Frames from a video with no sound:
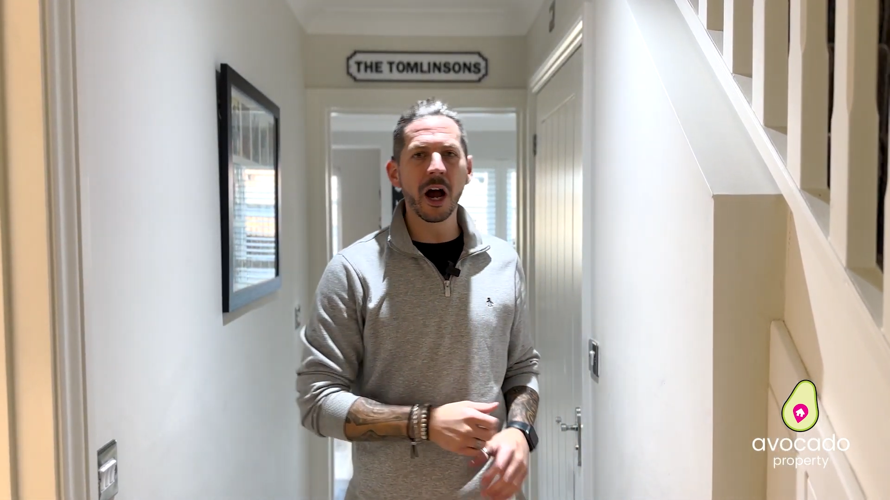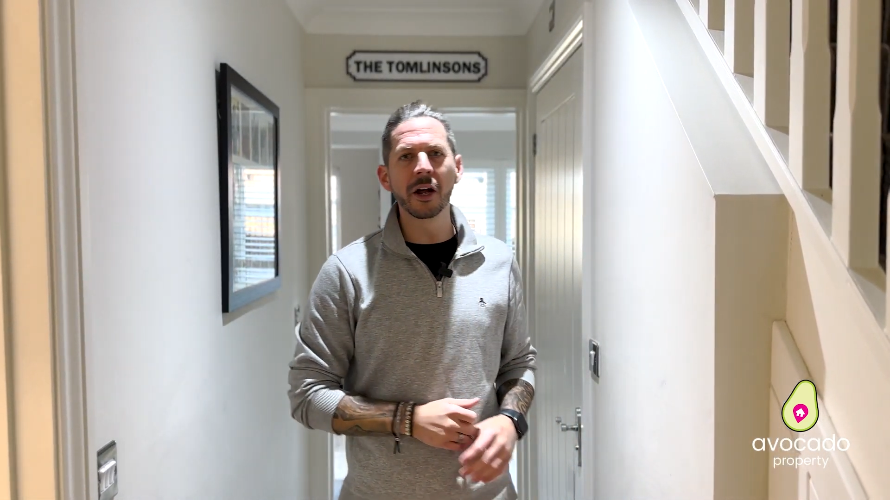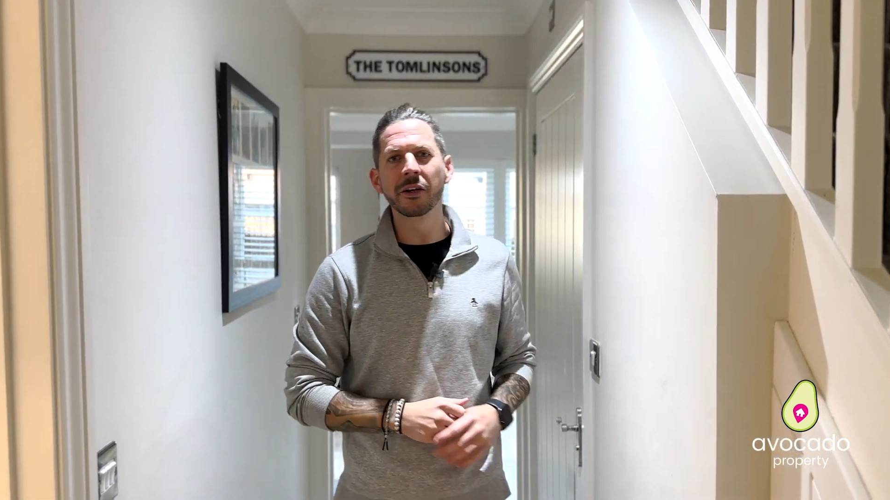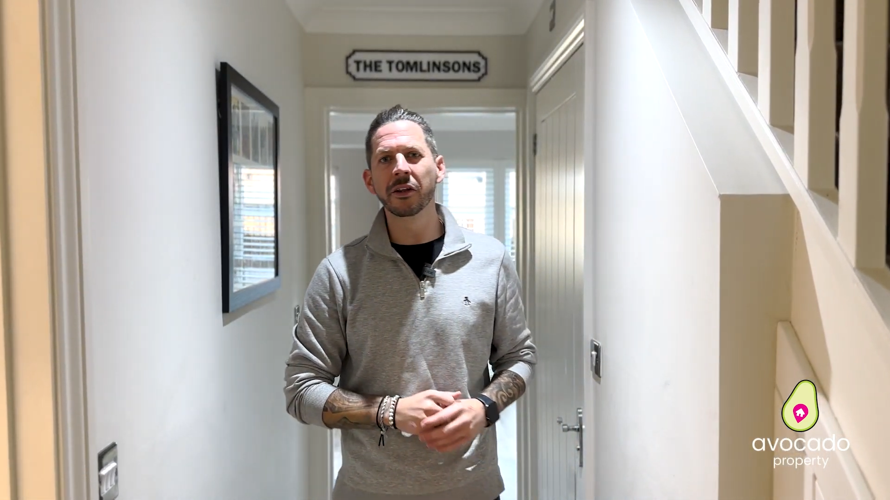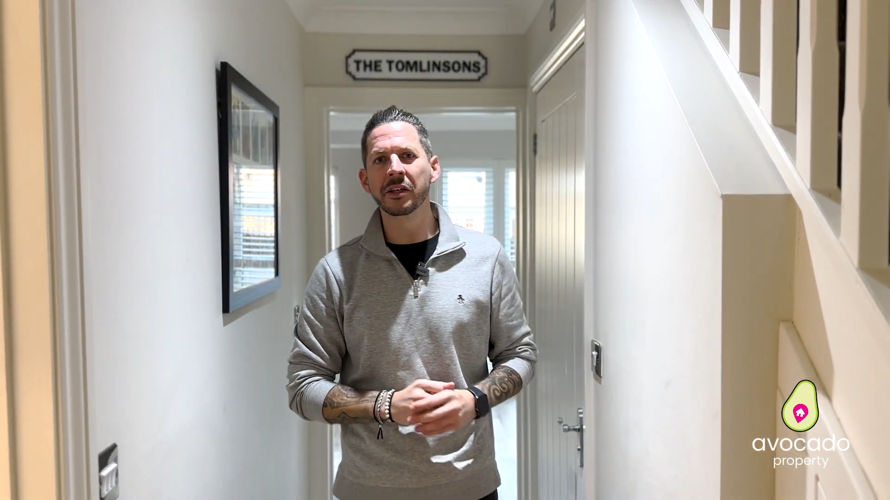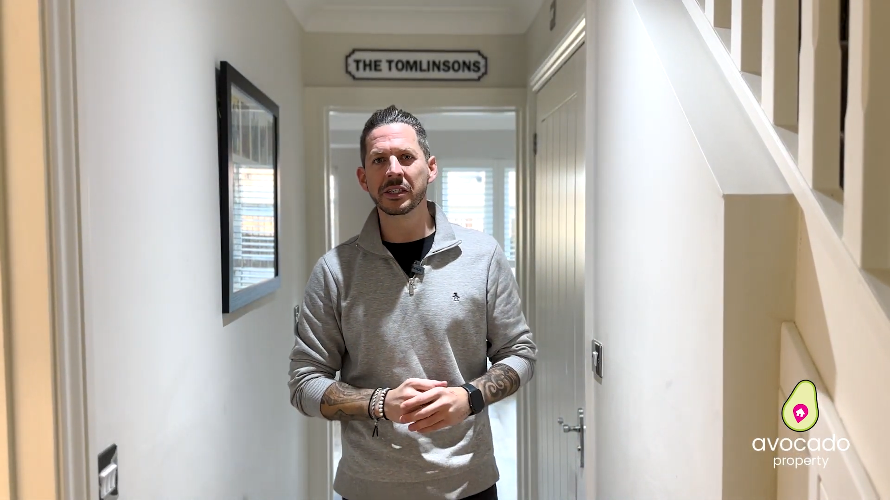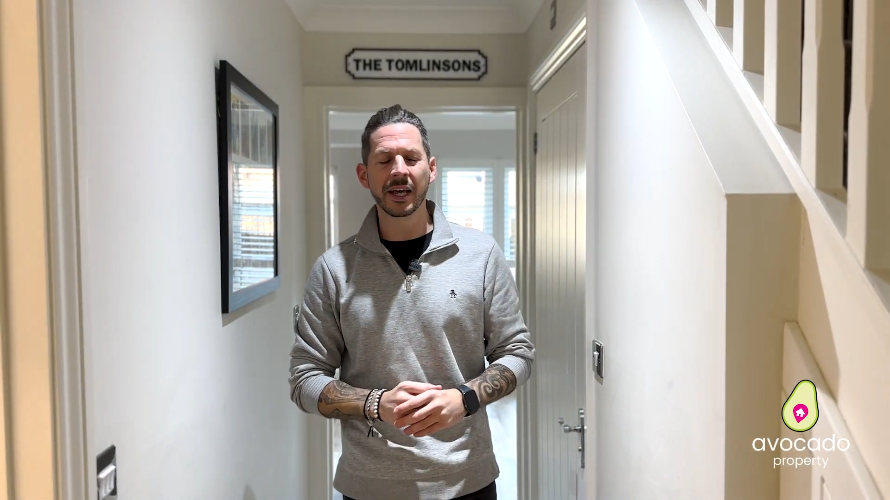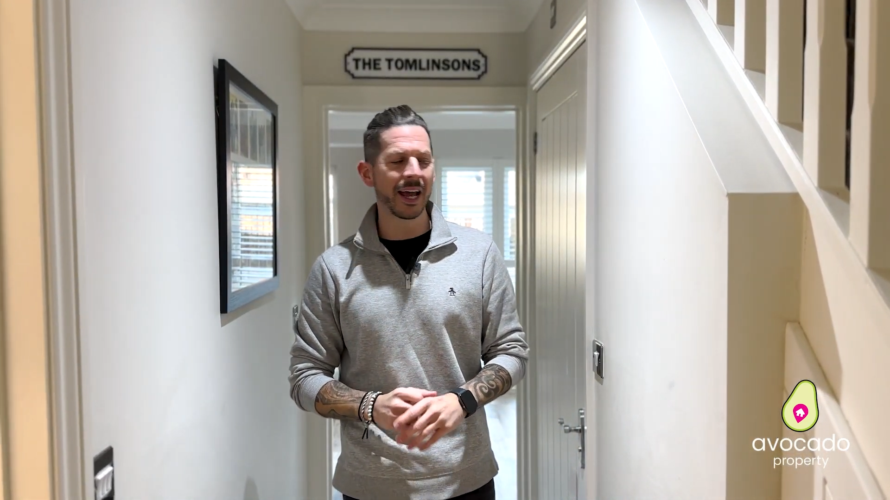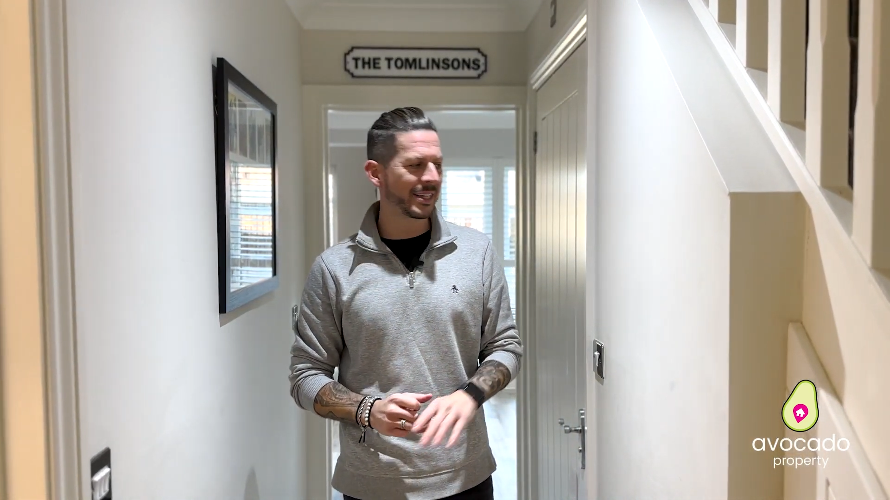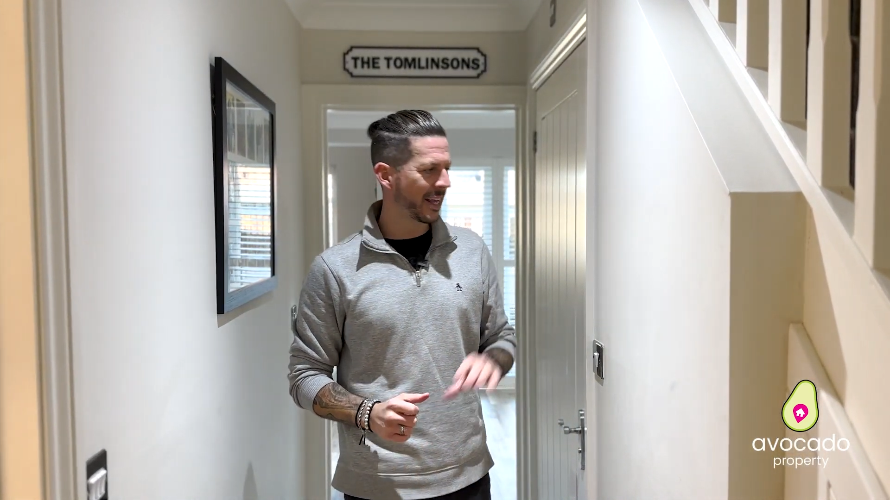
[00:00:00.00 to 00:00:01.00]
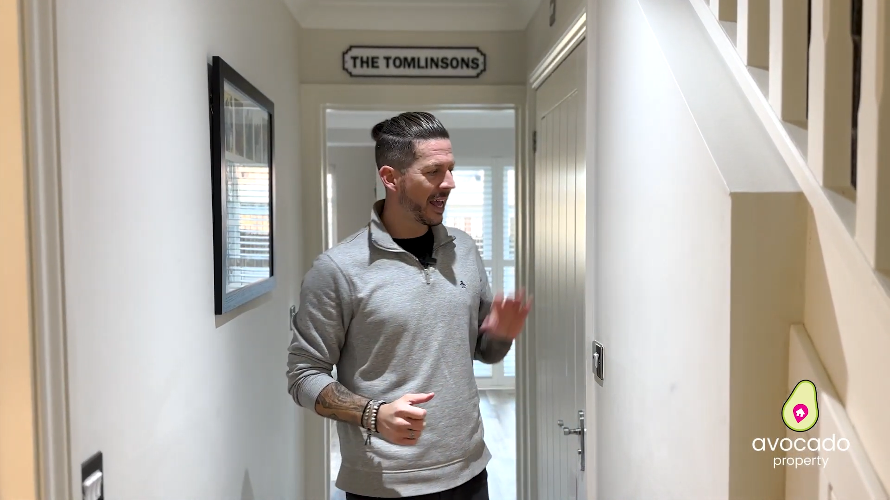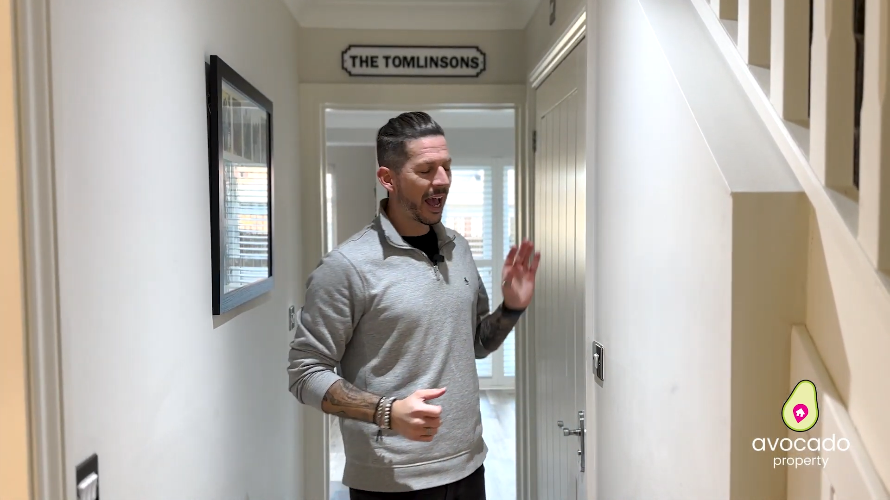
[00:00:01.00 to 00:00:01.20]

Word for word: under the stairs,